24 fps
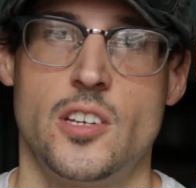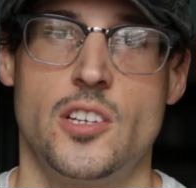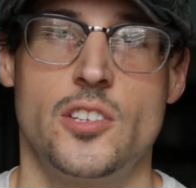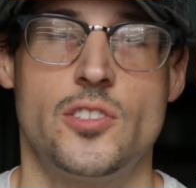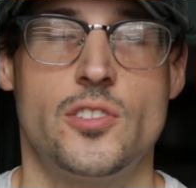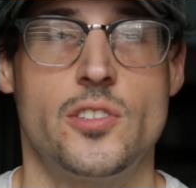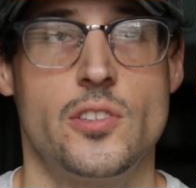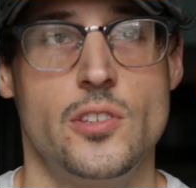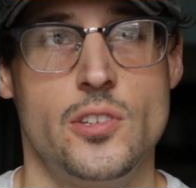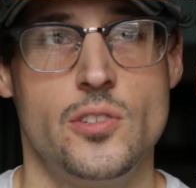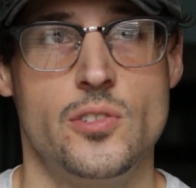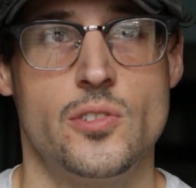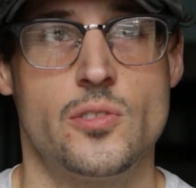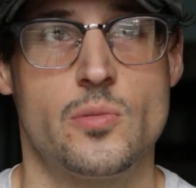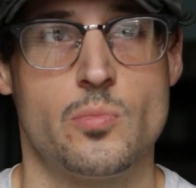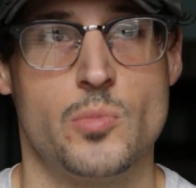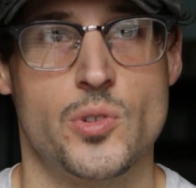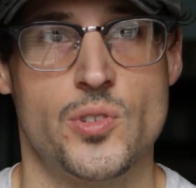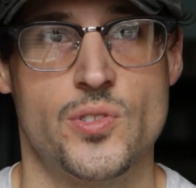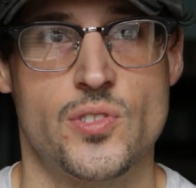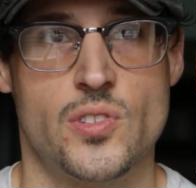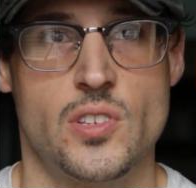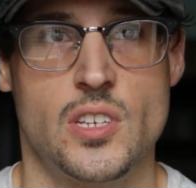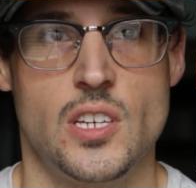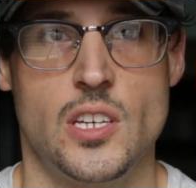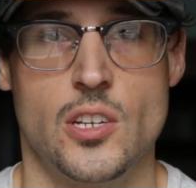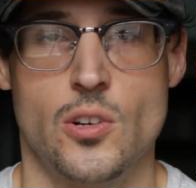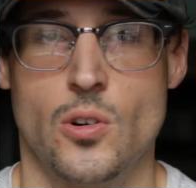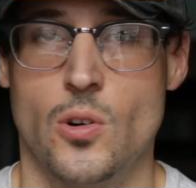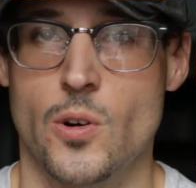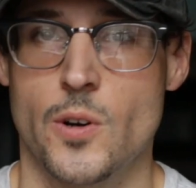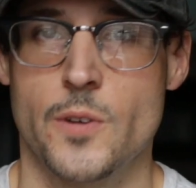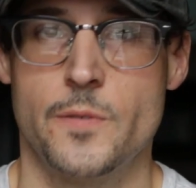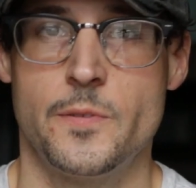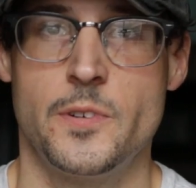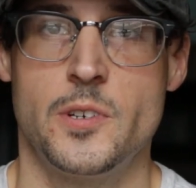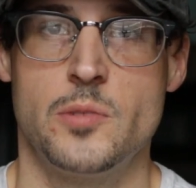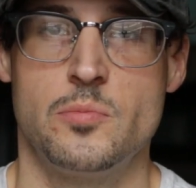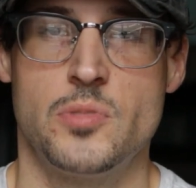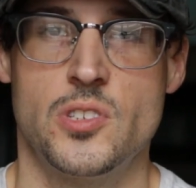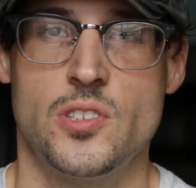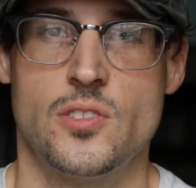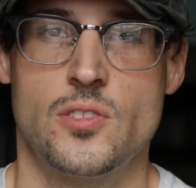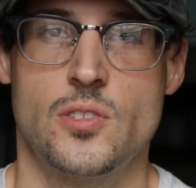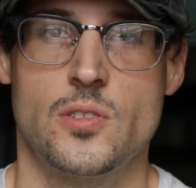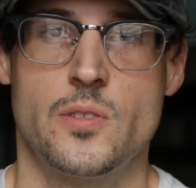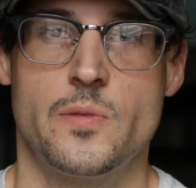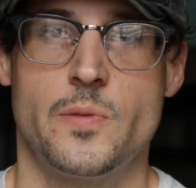It's used mostly in horror films
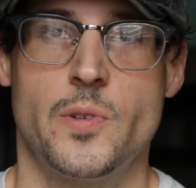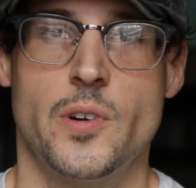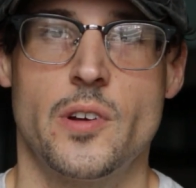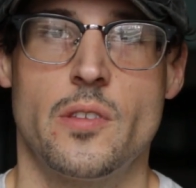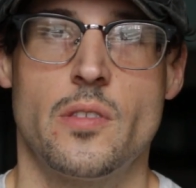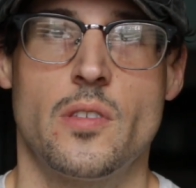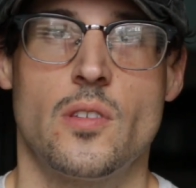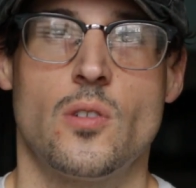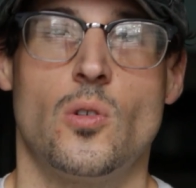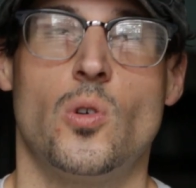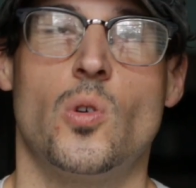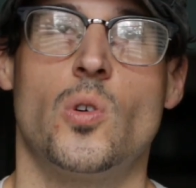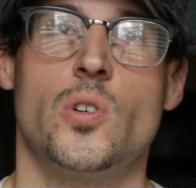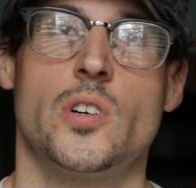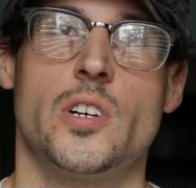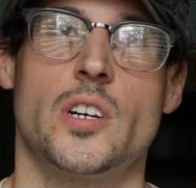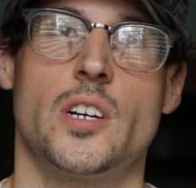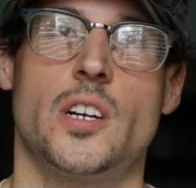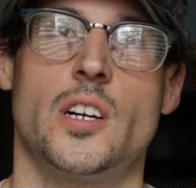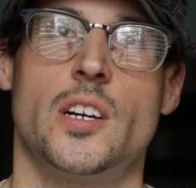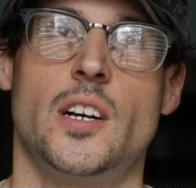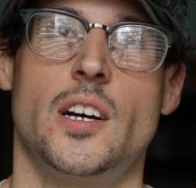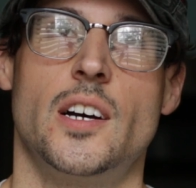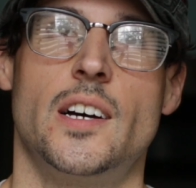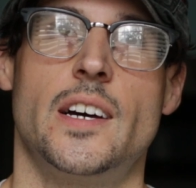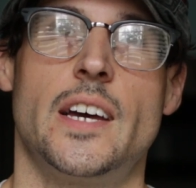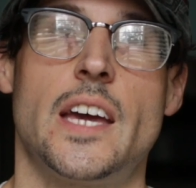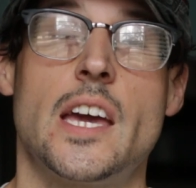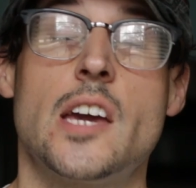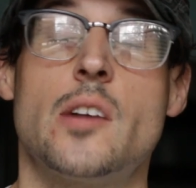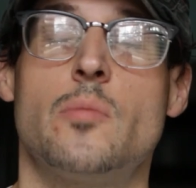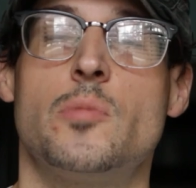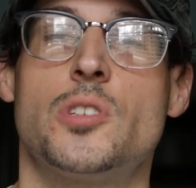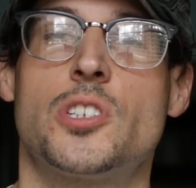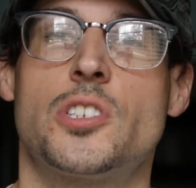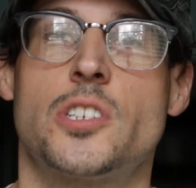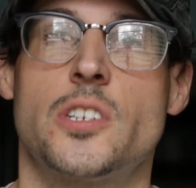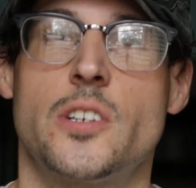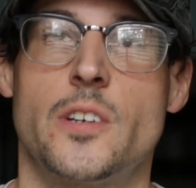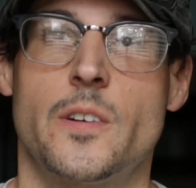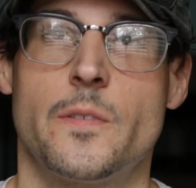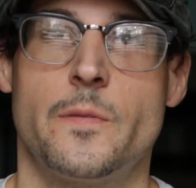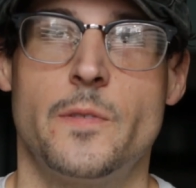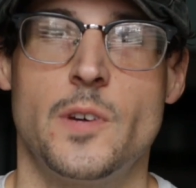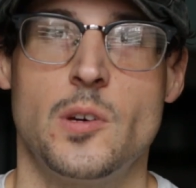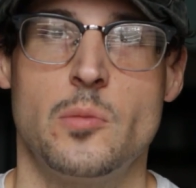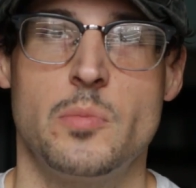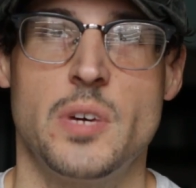and so forth, or
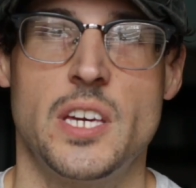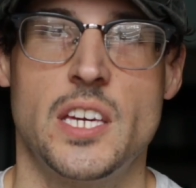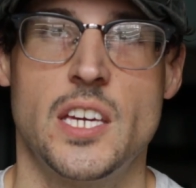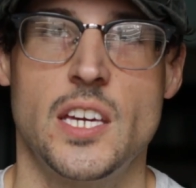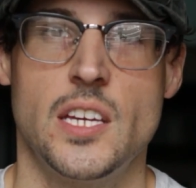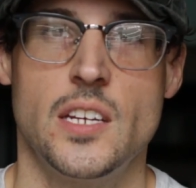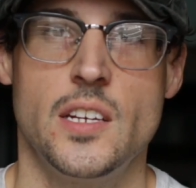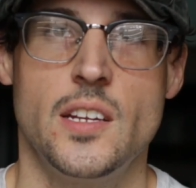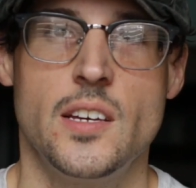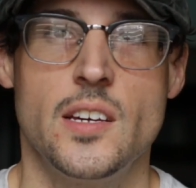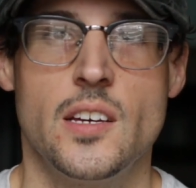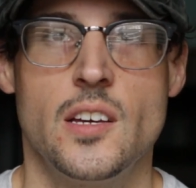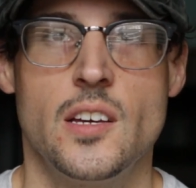amateur filmmaking.